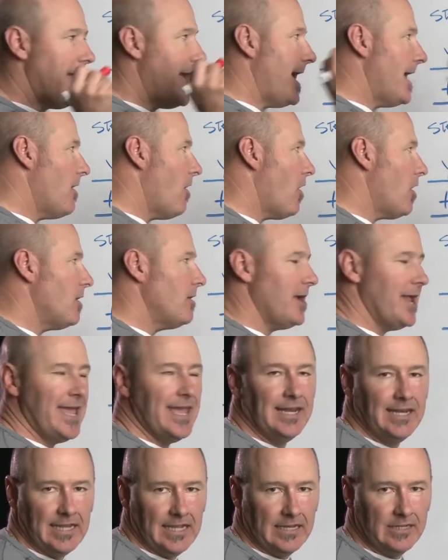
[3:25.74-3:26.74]
AR
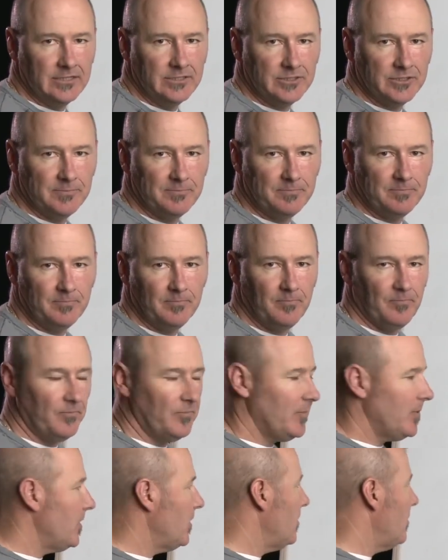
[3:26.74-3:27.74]
endings
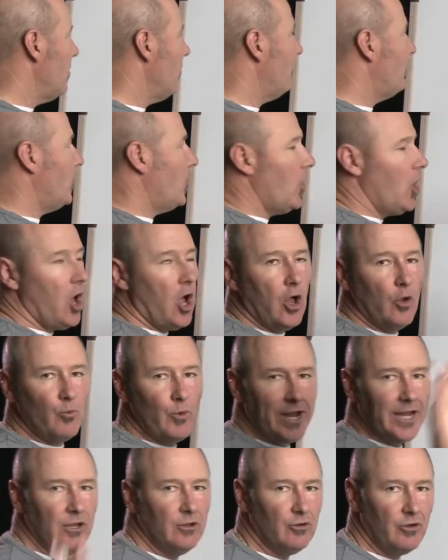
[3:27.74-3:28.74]
for all
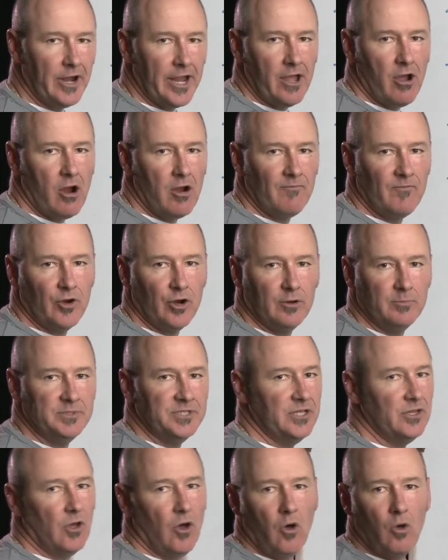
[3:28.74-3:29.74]
regular AR
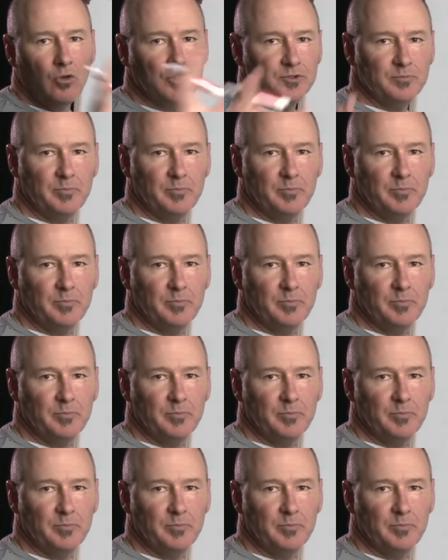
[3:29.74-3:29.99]
verbs in the whole